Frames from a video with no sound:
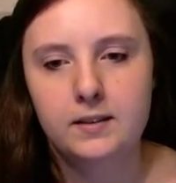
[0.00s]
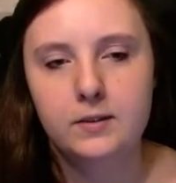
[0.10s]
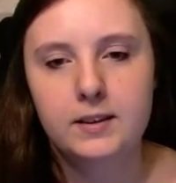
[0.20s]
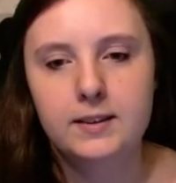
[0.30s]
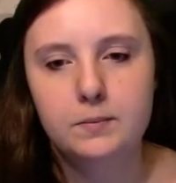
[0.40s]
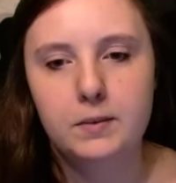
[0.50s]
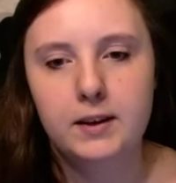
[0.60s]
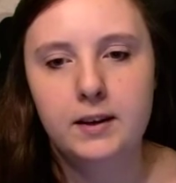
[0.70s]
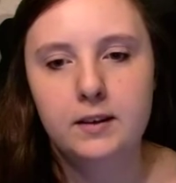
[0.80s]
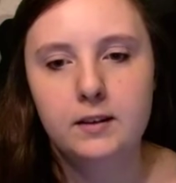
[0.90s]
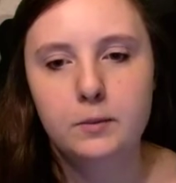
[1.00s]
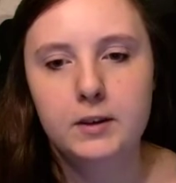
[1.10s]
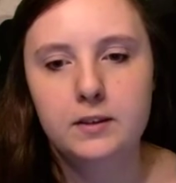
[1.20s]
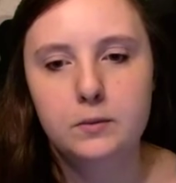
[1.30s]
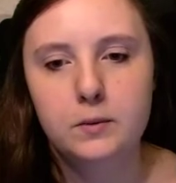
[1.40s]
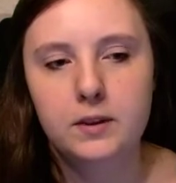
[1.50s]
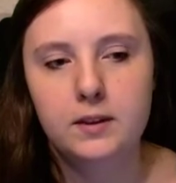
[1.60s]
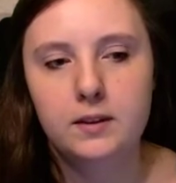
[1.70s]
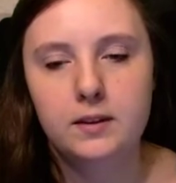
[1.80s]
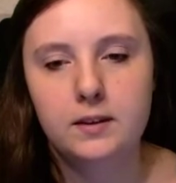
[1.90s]
Let's play a little bit with
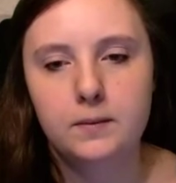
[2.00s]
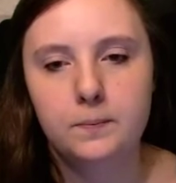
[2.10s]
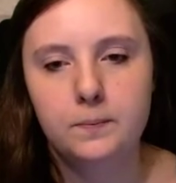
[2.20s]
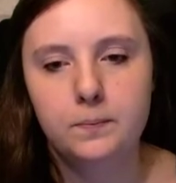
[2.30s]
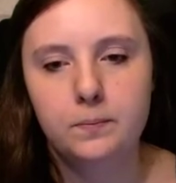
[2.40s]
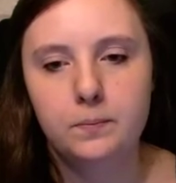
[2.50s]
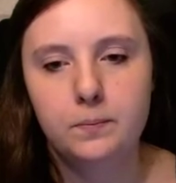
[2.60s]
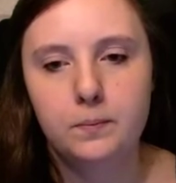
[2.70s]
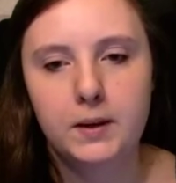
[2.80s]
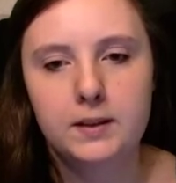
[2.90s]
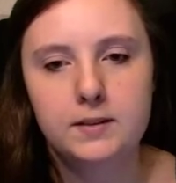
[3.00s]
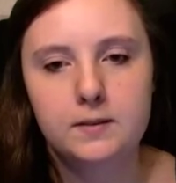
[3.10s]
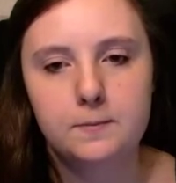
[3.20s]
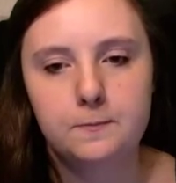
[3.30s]
Max.